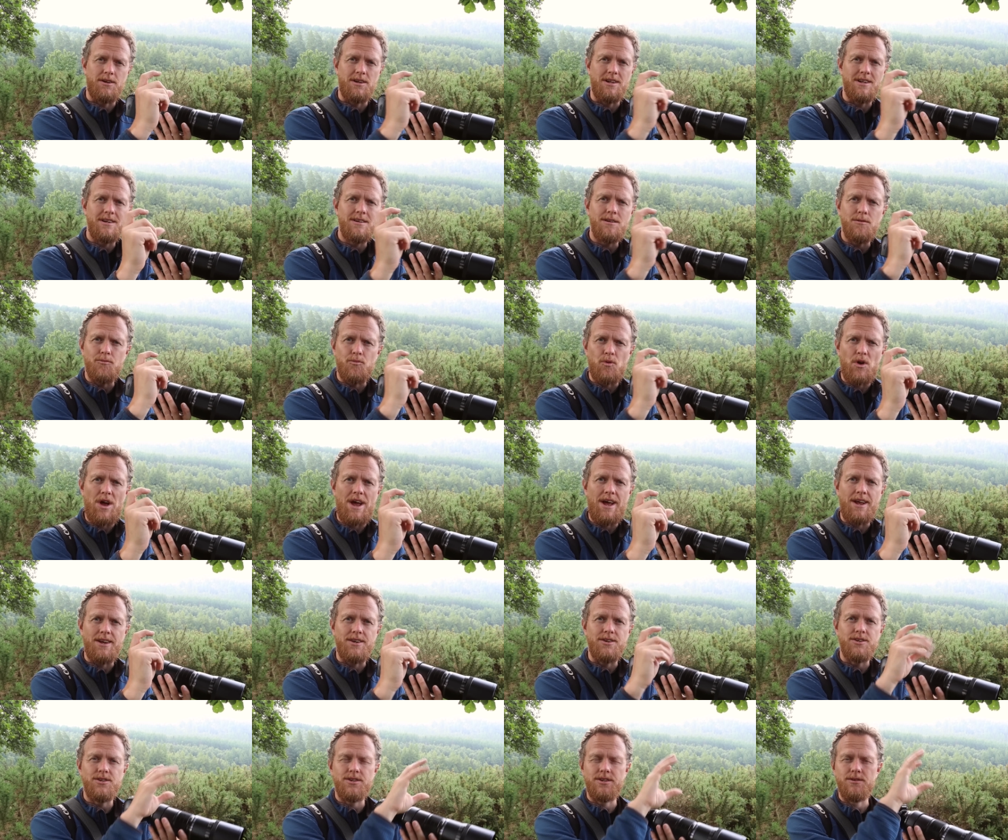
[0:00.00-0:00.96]
on a little
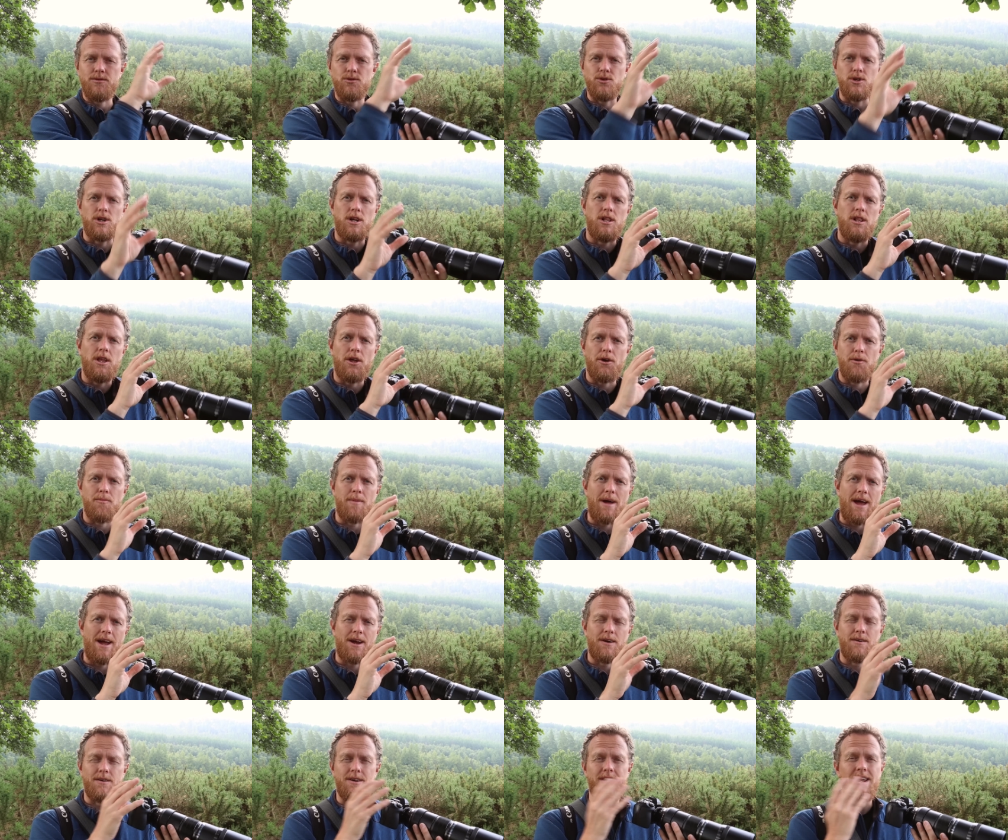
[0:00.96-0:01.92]
branch, it was a cluttered
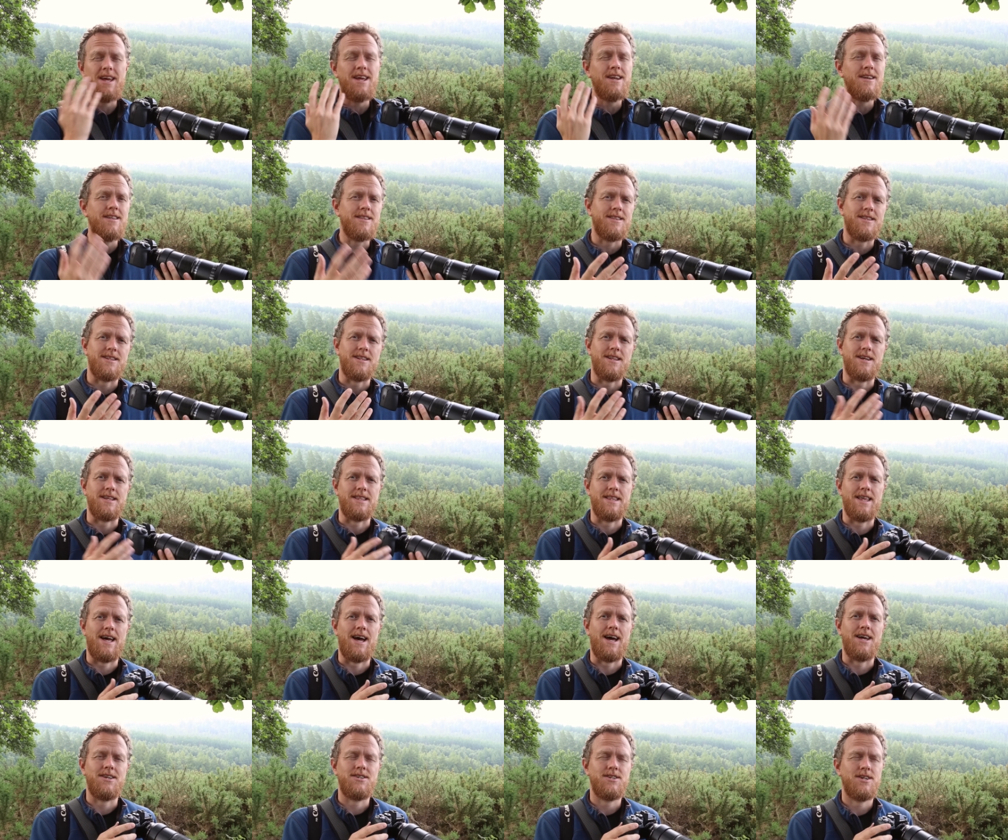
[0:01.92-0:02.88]
background, anything like
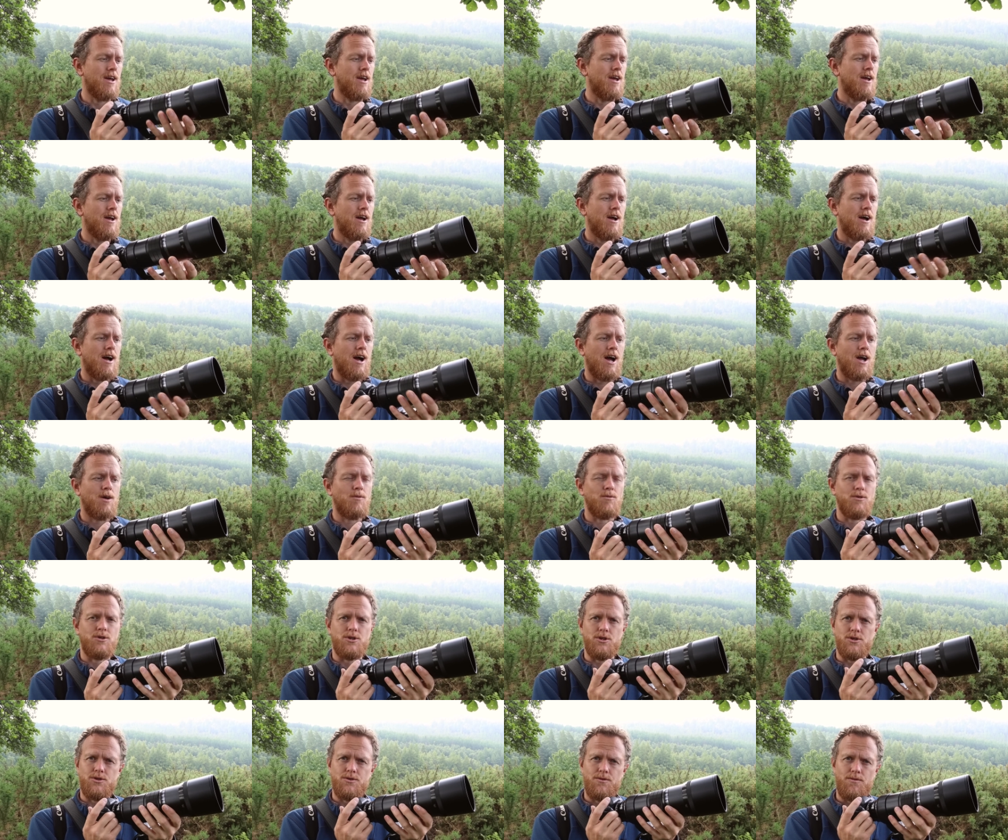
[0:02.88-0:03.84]
that. I
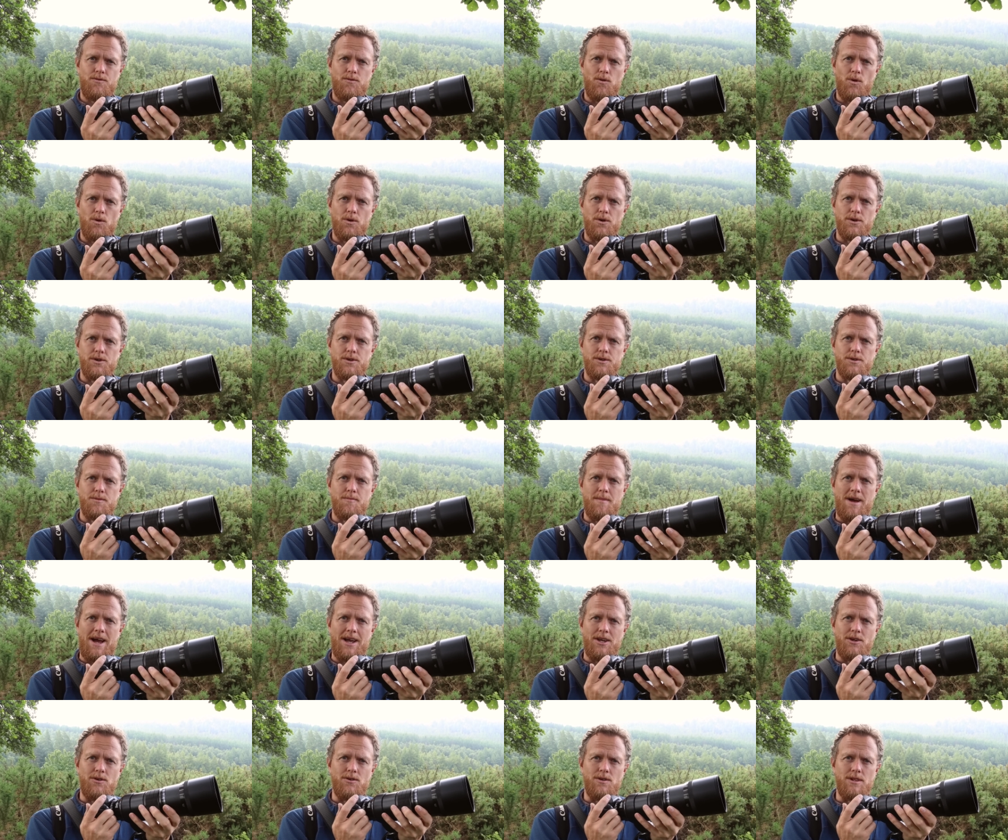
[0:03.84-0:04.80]
would just focus
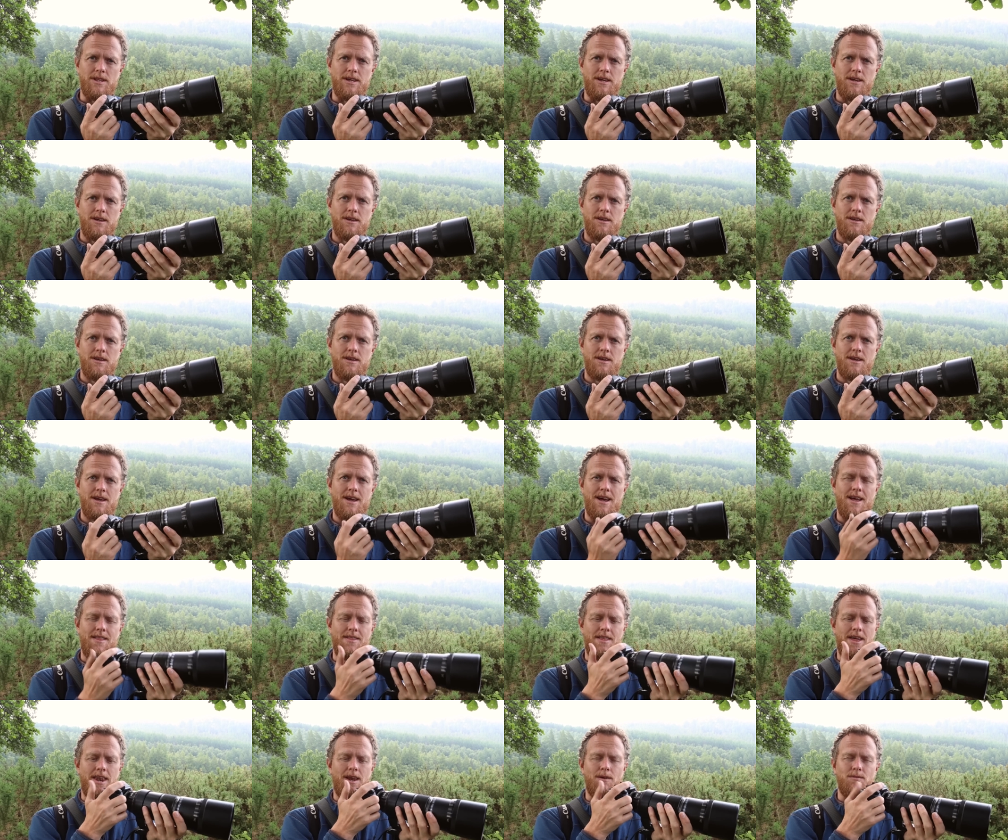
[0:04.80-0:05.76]
manually
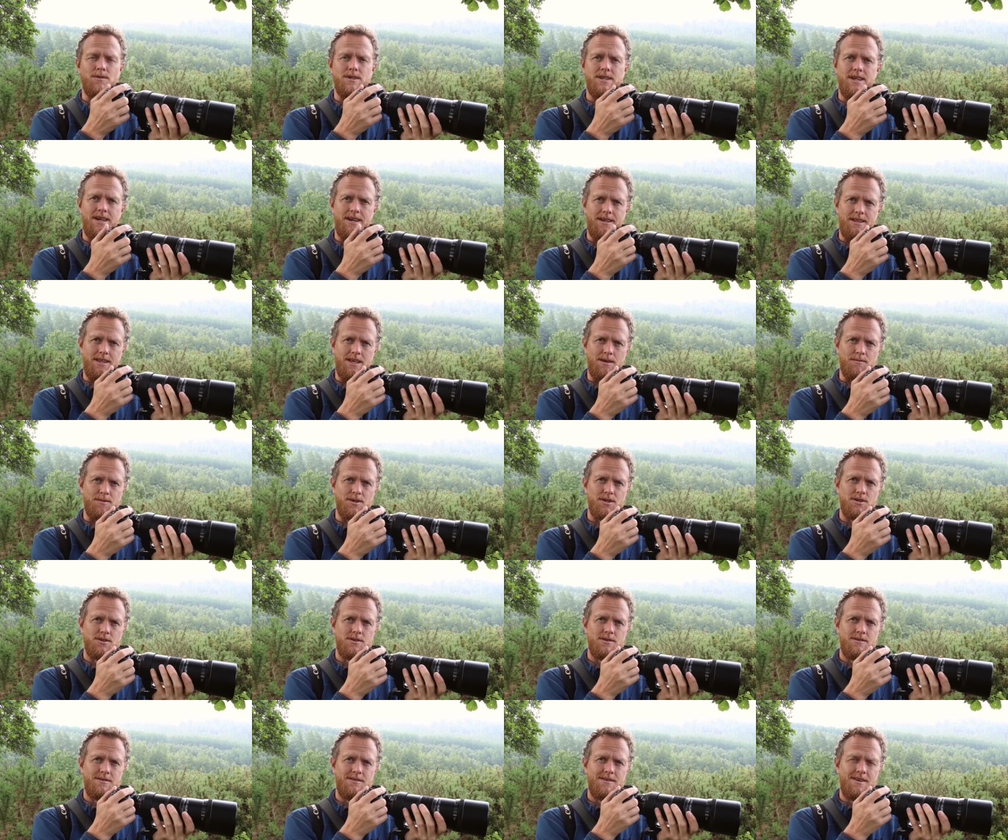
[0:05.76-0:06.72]
and then I would take the
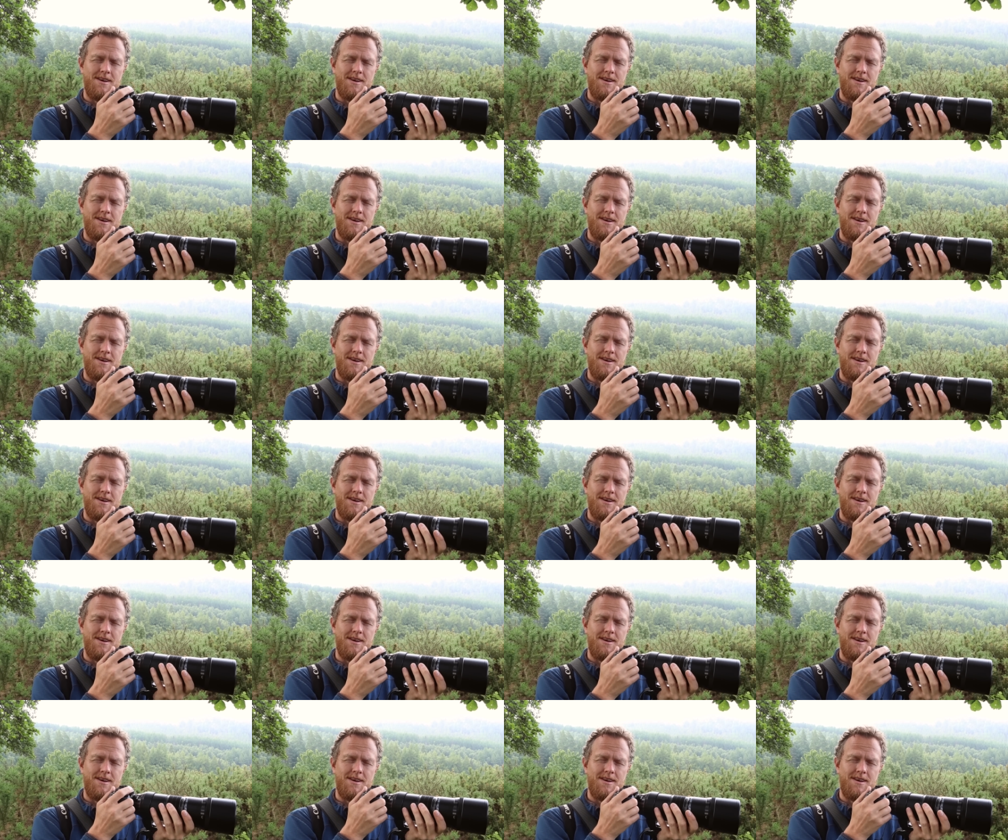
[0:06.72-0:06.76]
image.